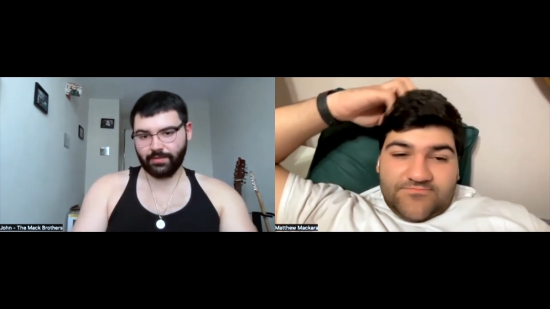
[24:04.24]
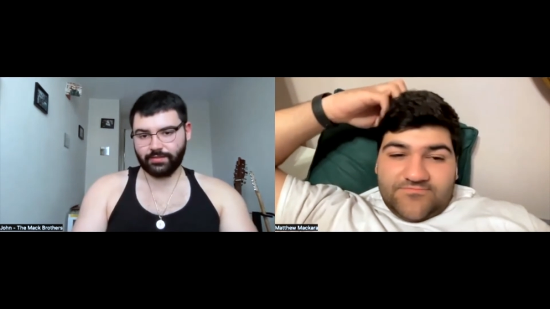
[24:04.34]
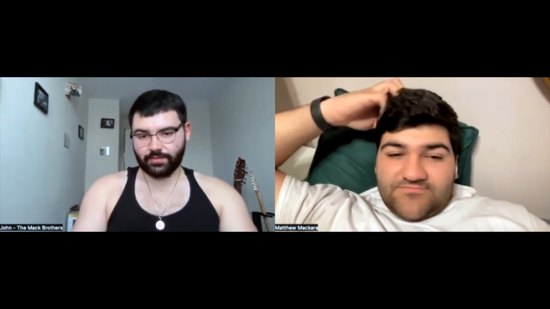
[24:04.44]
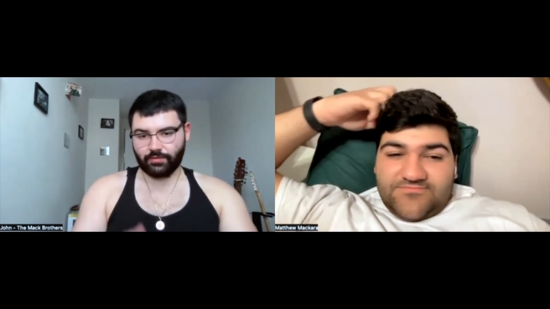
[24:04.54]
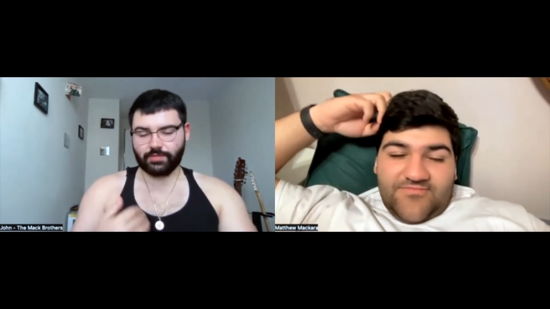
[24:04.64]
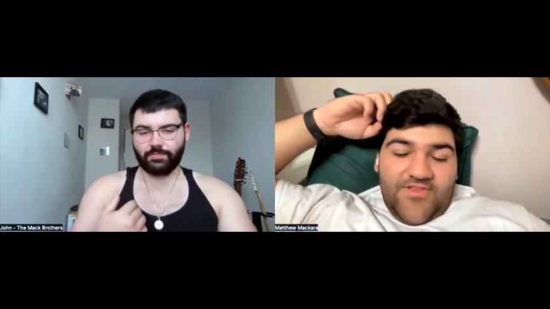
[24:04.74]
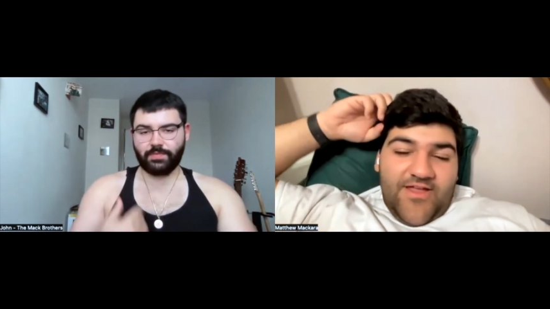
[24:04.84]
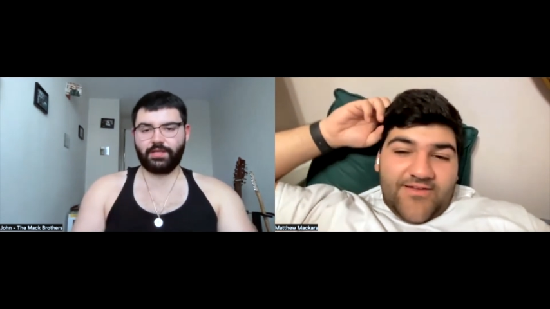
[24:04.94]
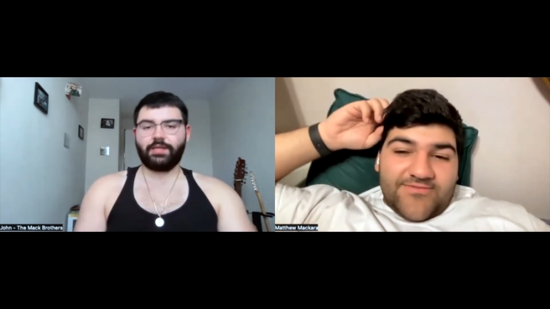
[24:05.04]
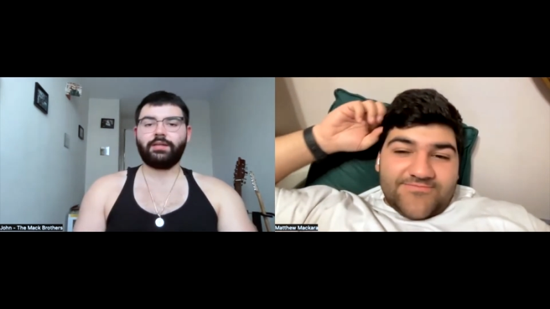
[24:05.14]
Speaker 1: So it's
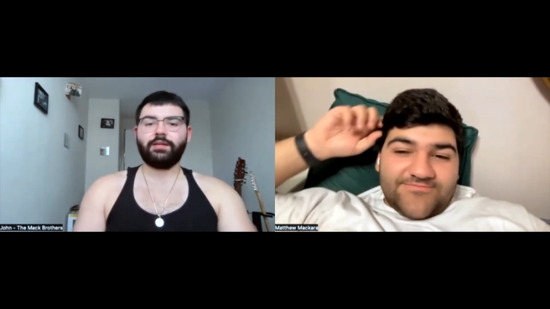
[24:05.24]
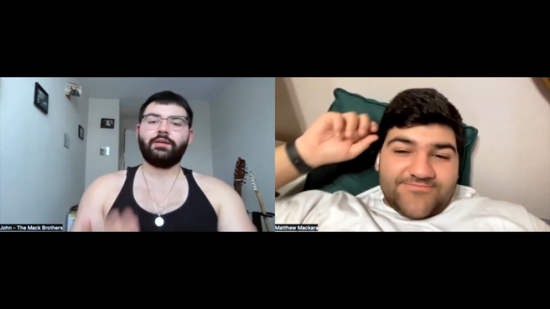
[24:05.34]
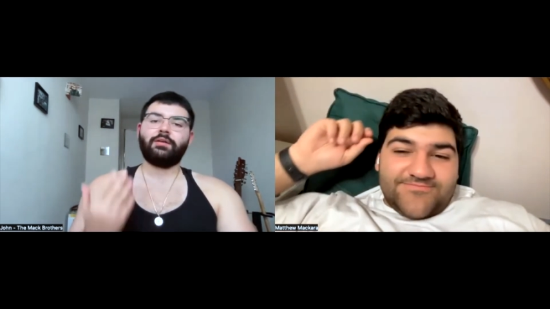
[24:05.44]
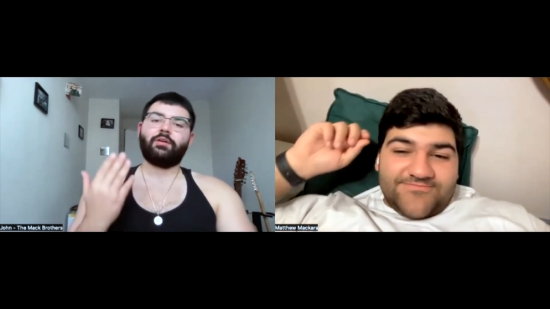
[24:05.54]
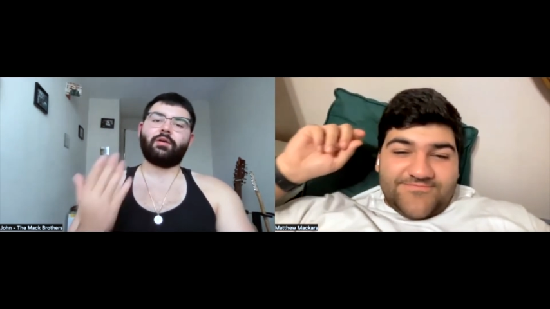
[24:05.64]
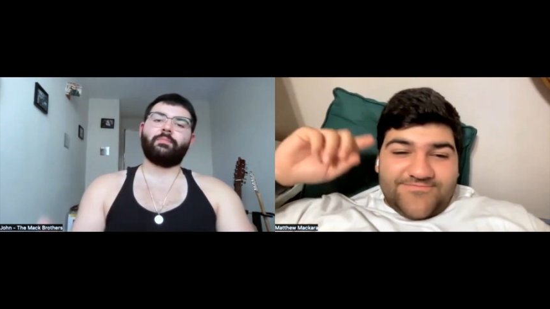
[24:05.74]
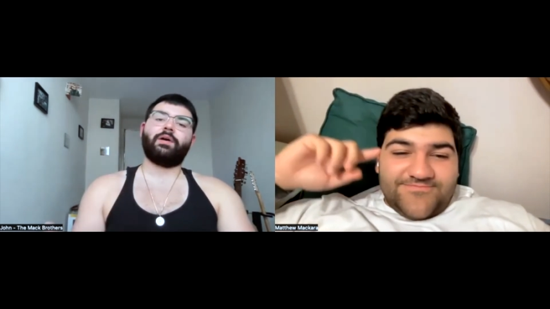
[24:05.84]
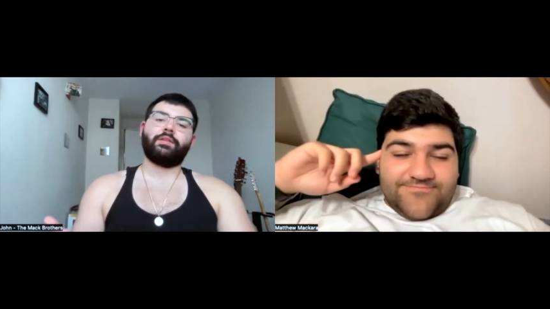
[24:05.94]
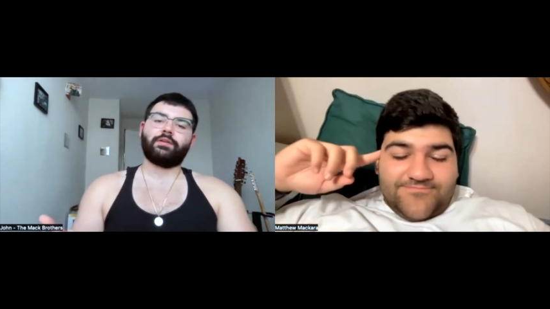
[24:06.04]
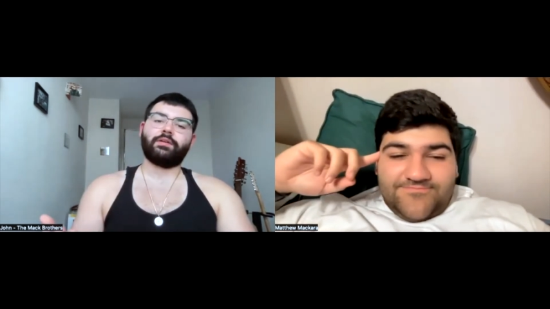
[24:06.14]
me, our
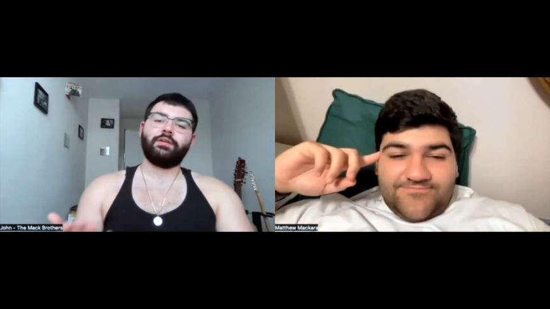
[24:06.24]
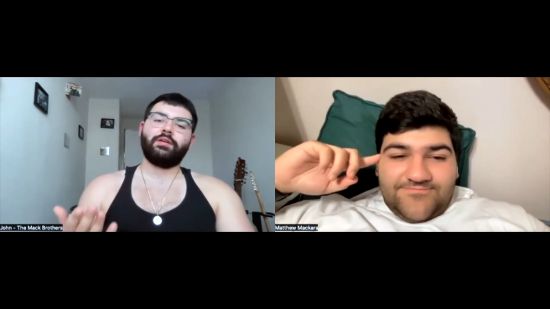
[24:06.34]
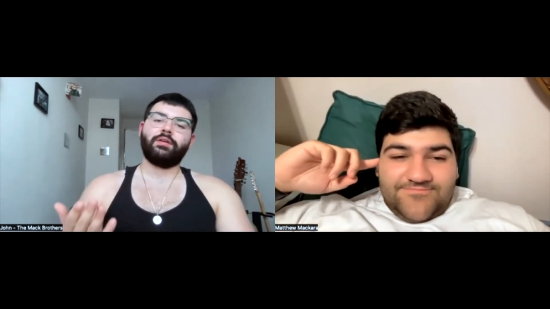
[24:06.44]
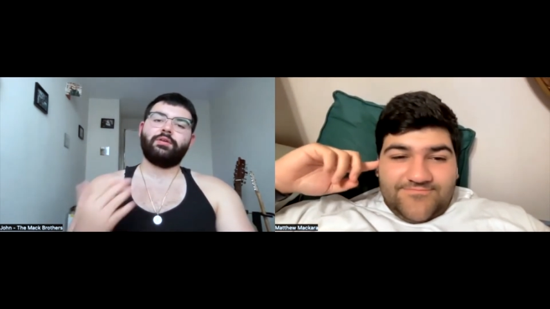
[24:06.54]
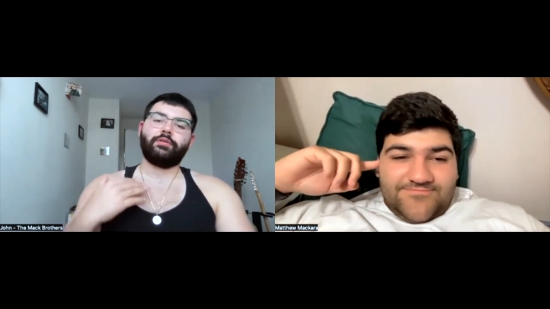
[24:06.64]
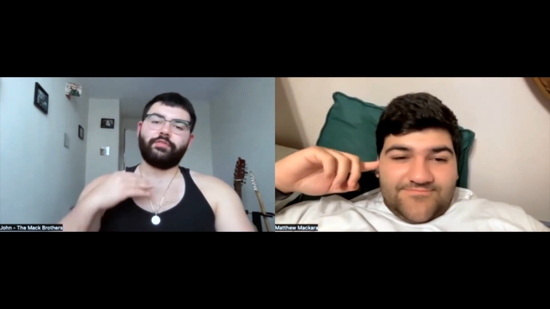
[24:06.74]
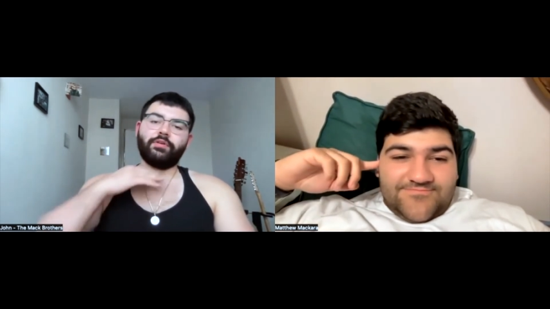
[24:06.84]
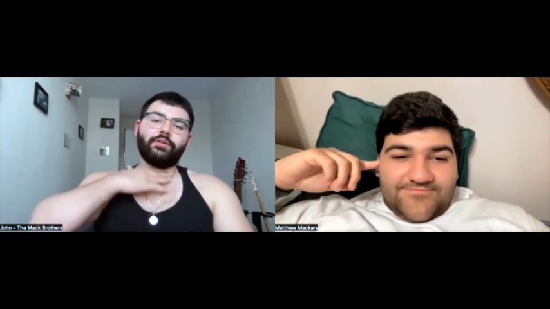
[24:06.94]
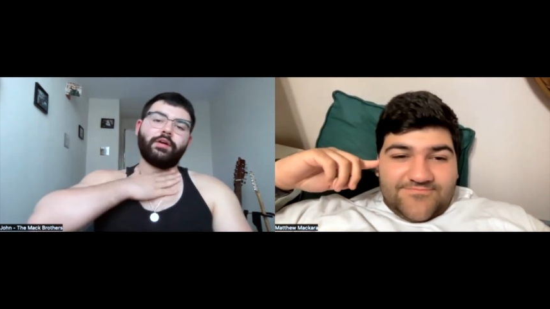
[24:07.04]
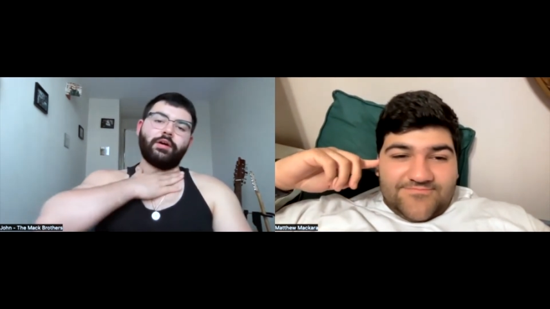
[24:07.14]
mother, who, if you
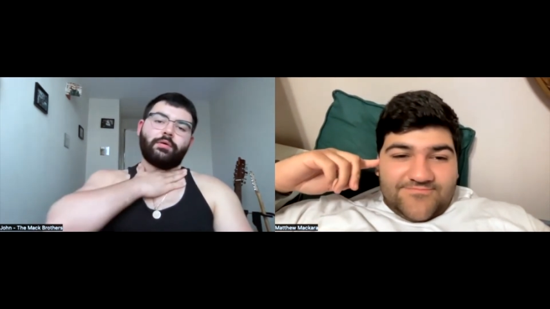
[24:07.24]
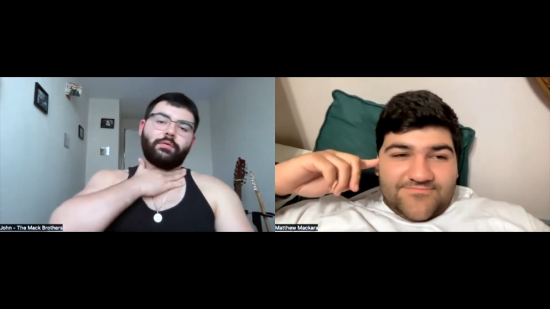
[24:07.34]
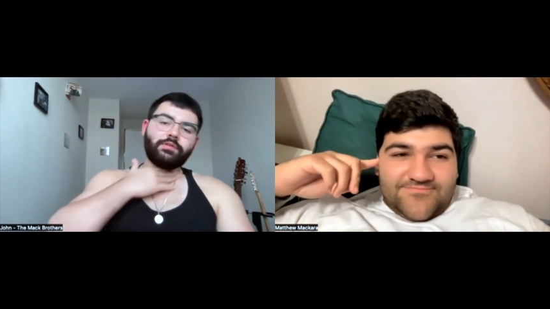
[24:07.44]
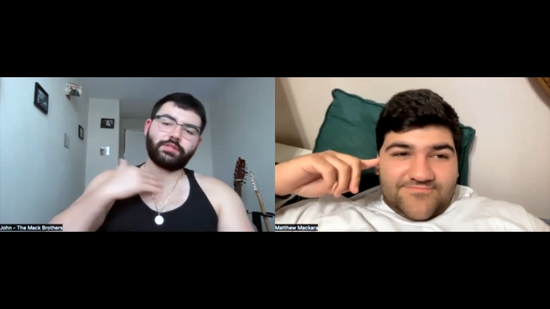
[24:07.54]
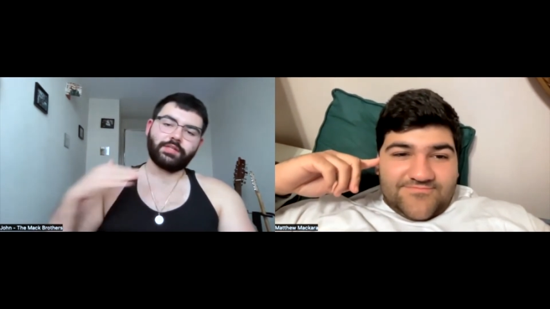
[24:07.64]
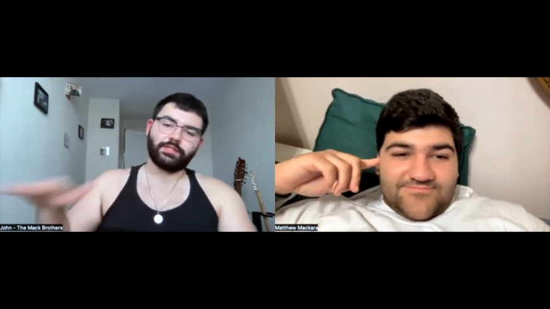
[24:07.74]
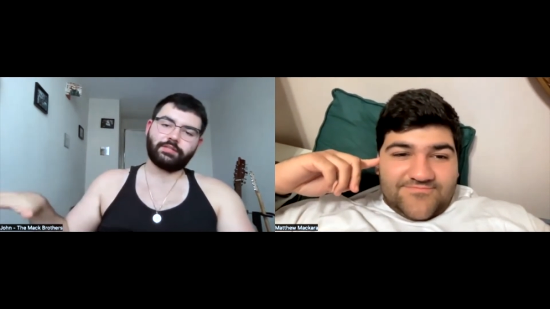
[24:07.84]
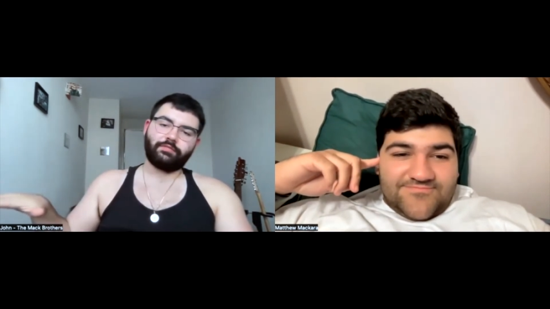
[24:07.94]
don't know, she's